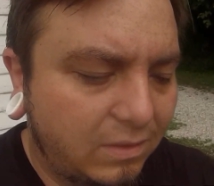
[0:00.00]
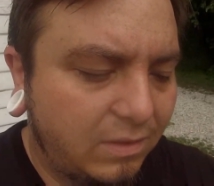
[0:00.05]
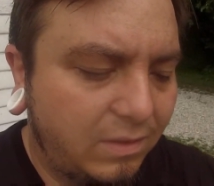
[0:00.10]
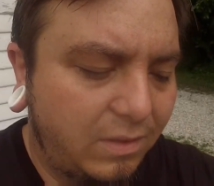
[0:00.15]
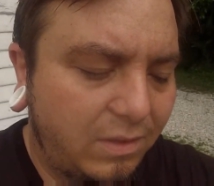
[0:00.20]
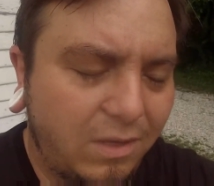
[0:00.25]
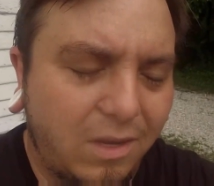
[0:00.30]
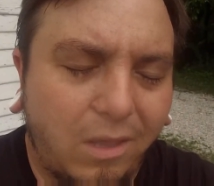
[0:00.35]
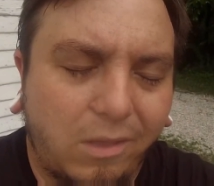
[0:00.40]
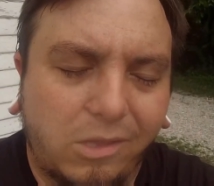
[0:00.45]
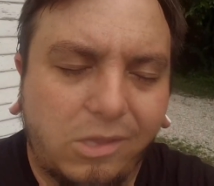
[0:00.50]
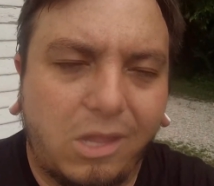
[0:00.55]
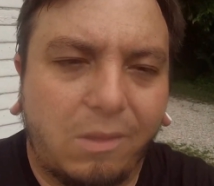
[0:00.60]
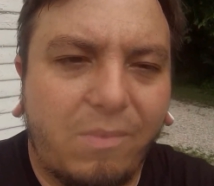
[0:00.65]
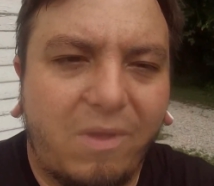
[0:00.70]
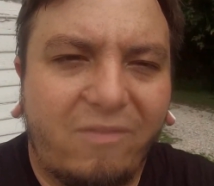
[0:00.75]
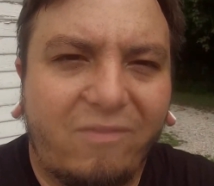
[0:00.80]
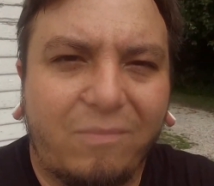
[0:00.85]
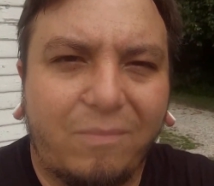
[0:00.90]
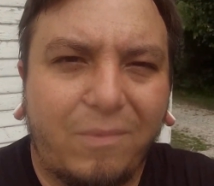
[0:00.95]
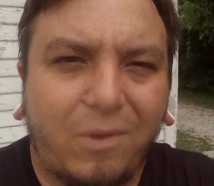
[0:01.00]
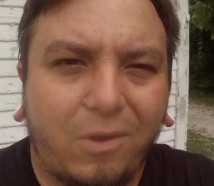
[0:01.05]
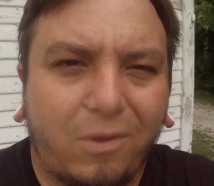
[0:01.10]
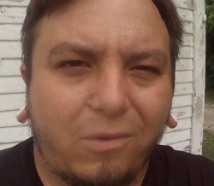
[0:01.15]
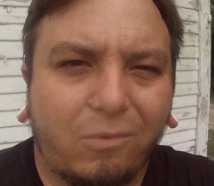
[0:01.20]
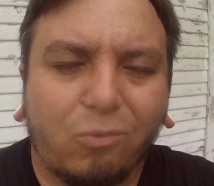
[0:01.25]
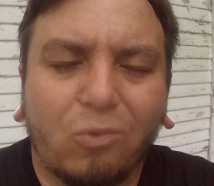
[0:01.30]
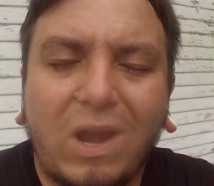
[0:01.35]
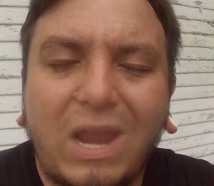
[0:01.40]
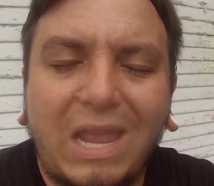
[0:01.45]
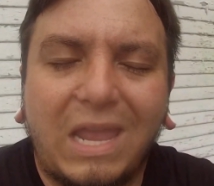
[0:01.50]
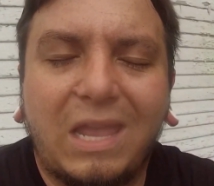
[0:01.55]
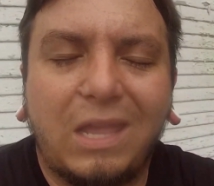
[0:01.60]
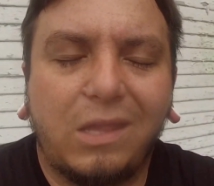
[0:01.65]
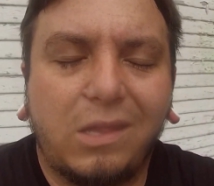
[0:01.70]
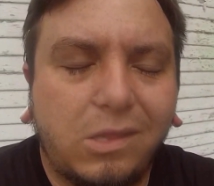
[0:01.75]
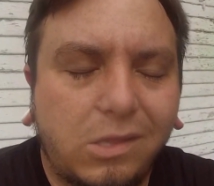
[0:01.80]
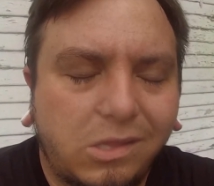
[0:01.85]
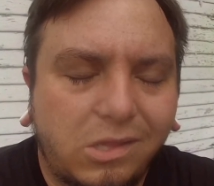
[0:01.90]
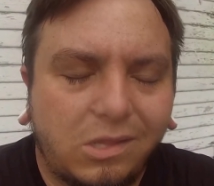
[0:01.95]
you know, some of them are
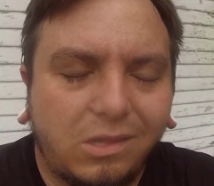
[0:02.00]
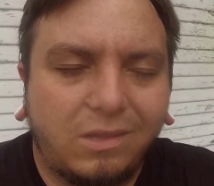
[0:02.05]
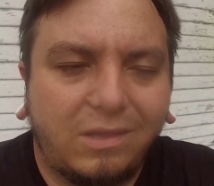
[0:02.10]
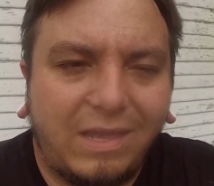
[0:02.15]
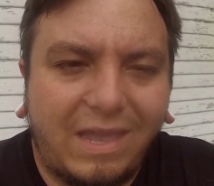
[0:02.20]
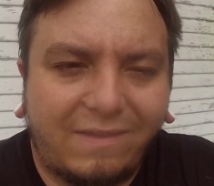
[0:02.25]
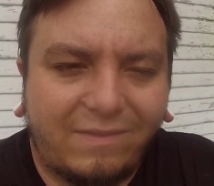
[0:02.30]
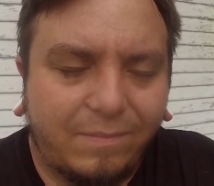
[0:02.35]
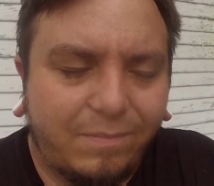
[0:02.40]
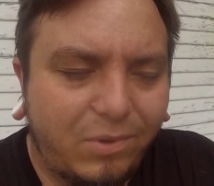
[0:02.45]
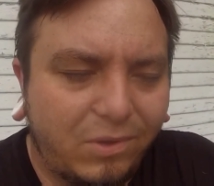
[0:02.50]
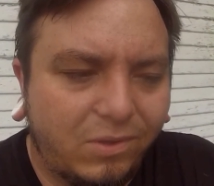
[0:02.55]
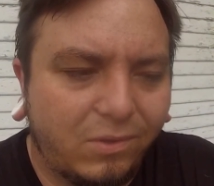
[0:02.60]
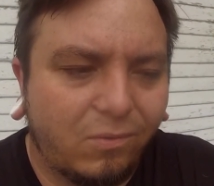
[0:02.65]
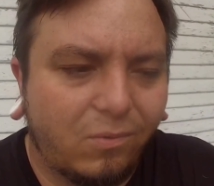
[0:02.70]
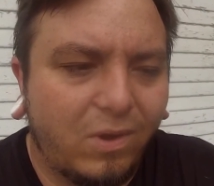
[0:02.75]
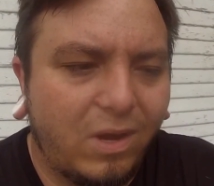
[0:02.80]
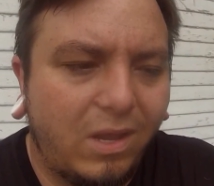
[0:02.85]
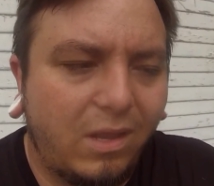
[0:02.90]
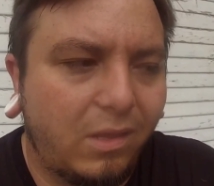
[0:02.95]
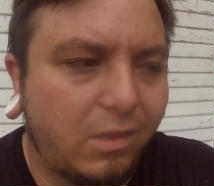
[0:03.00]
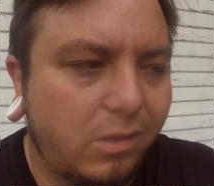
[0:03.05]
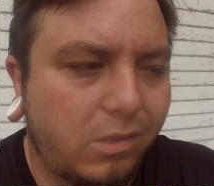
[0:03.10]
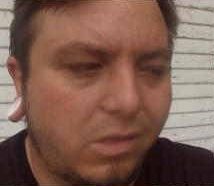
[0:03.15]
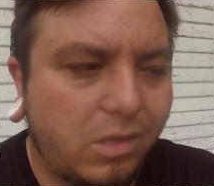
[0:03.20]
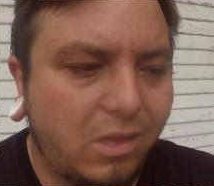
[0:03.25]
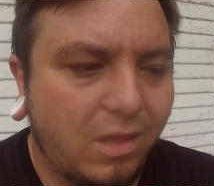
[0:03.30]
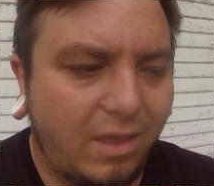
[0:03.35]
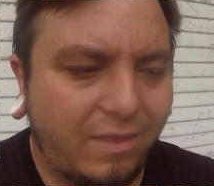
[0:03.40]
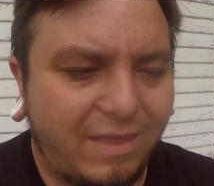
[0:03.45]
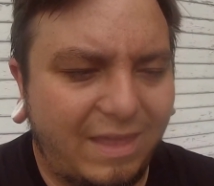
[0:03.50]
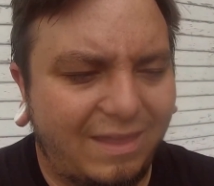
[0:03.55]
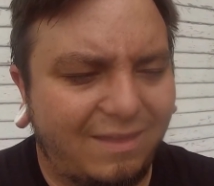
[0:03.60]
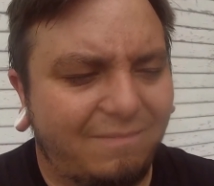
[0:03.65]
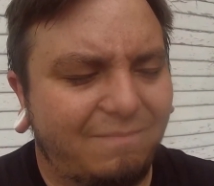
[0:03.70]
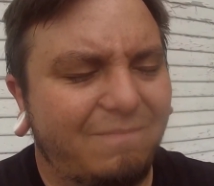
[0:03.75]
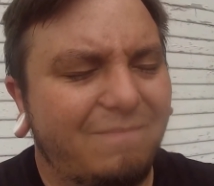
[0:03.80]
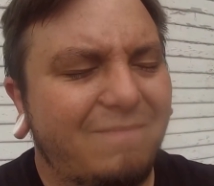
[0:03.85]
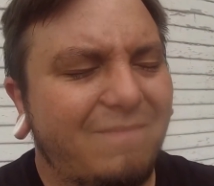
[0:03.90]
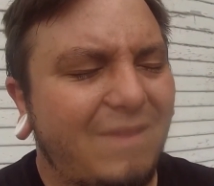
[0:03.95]
rings. You have to put the rings,
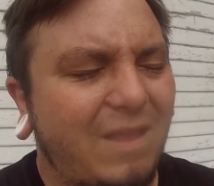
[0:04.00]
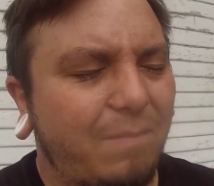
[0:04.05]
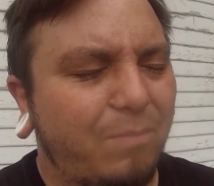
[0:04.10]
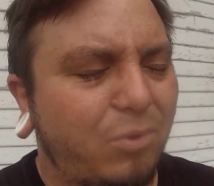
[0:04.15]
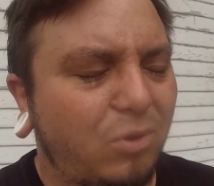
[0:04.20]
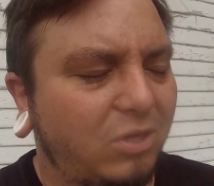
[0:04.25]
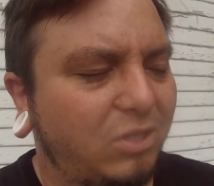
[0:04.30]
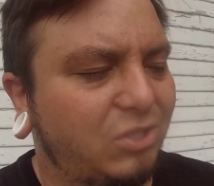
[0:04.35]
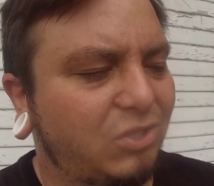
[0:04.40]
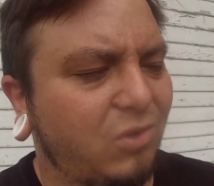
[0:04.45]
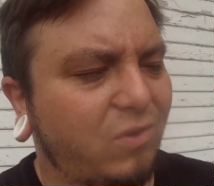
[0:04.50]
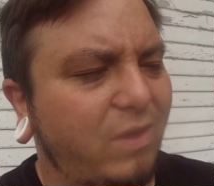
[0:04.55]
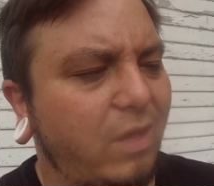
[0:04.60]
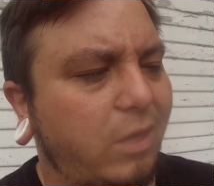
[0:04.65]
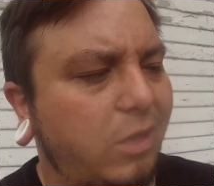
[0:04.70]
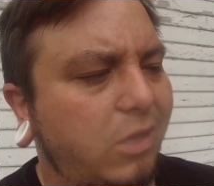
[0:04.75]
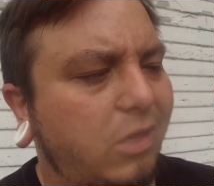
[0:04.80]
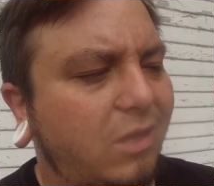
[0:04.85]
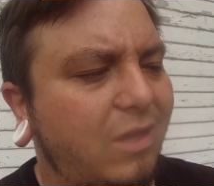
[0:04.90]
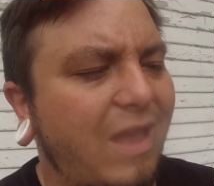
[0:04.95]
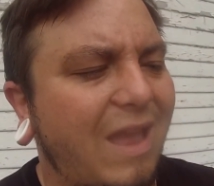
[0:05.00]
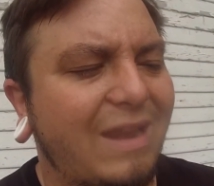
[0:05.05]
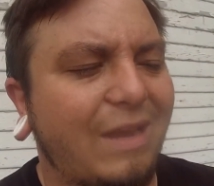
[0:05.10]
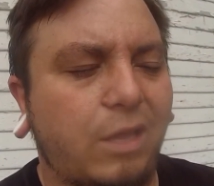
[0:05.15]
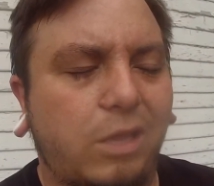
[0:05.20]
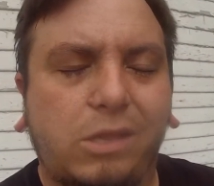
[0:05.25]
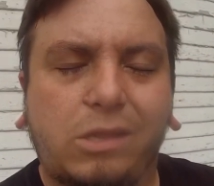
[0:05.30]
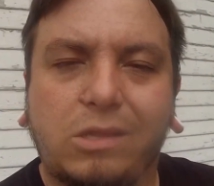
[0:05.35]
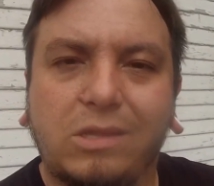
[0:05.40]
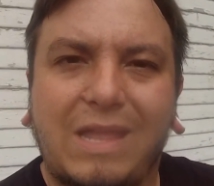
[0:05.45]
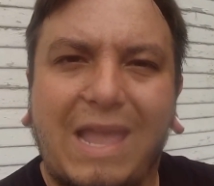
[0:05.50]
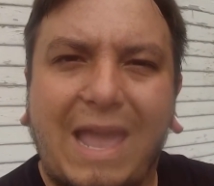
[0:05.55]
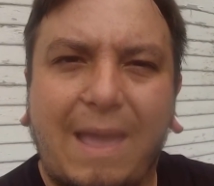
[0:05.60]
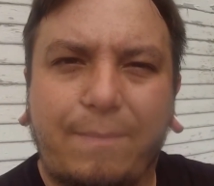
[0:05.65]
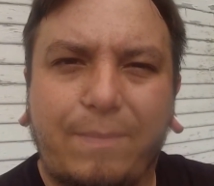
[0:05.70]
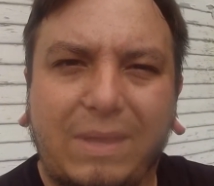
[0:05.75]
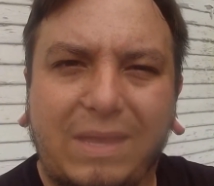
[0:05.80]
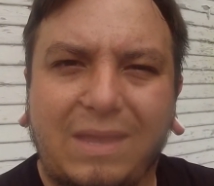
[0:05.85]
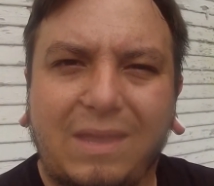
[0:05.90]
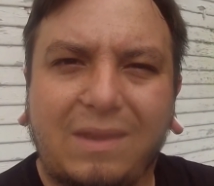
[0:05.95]
I'm pretty sure they kind of
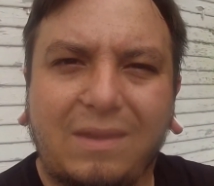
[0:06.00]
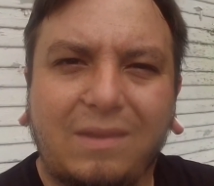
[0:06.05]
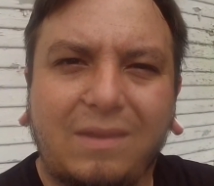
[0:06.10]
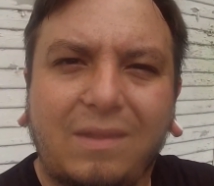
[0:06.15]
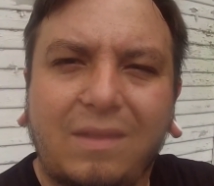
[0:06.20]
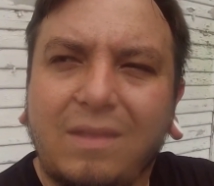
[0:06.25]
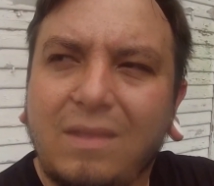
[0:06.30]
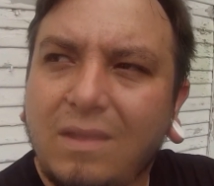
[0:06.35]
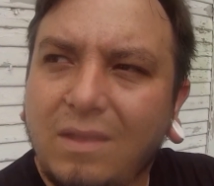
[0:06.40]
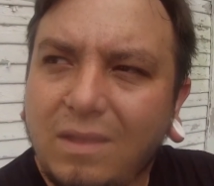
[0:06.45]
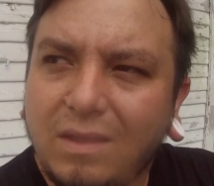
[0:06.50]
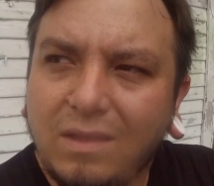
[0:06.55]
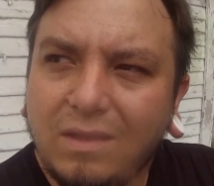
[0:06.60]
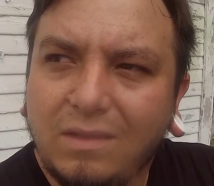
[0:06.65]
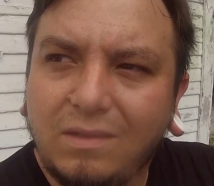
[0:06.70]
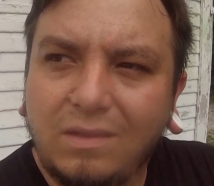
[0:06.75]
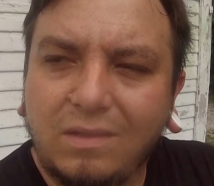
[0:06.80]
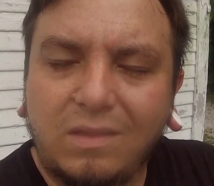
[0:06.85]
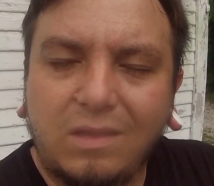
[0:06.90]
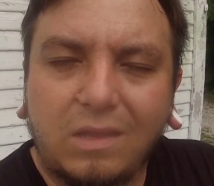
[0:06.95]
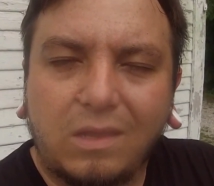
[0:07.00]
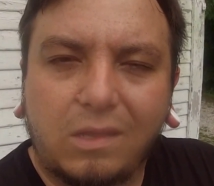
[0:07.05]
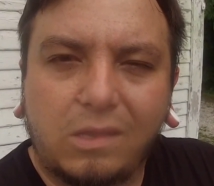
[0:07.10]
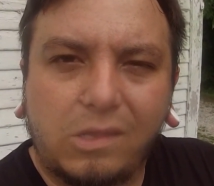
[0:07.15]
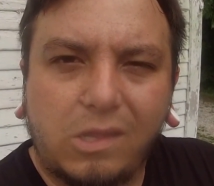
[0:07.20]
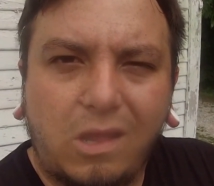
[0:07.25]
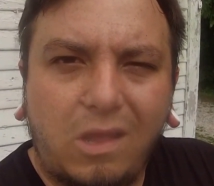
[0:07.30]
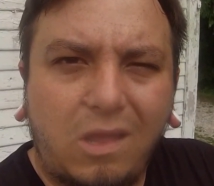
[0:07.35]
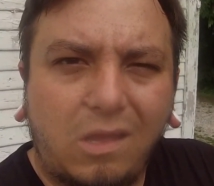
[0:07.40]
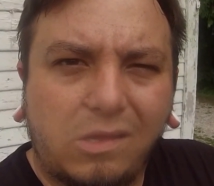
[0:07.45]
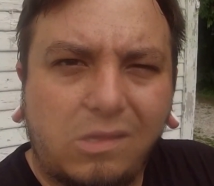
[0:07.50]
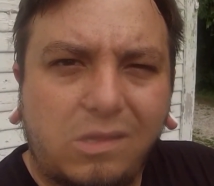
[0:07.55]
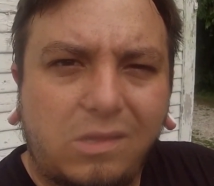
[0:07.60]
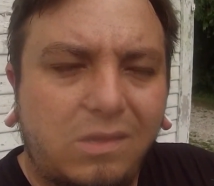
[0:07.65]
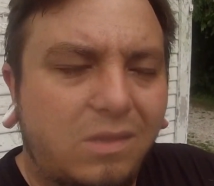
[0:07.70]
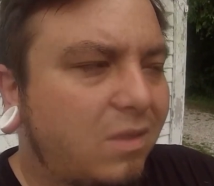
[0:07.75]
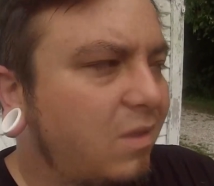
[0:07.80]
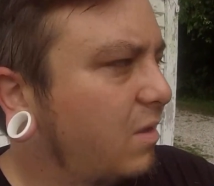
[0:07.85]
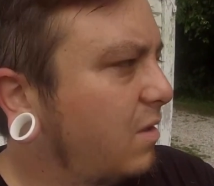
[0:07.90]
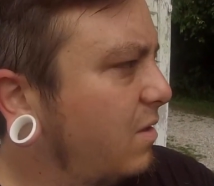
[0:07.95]
snap in to the exhaust,
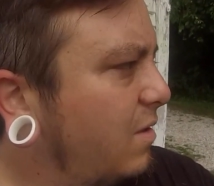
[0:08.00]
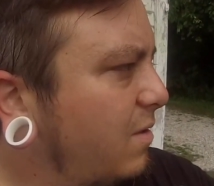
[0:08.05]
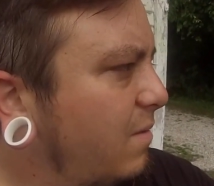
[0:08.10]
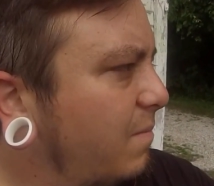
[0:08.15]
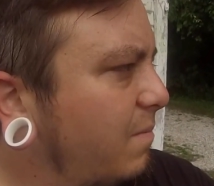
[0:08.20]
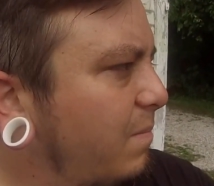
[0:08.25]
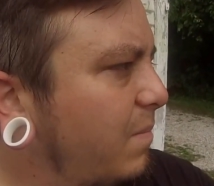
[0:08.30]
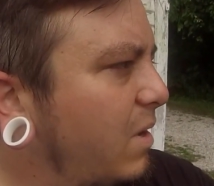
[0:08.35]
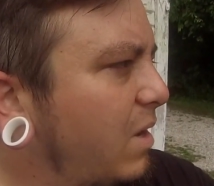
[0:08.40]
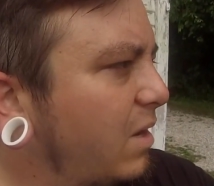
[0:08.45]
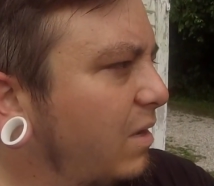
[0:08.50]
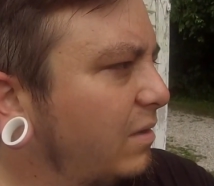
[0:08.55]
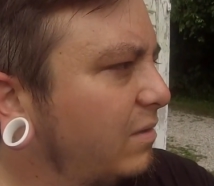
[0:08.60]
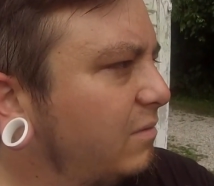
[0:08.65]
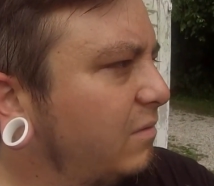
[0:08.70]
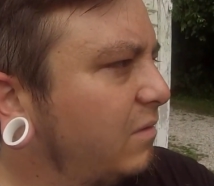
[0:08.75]
but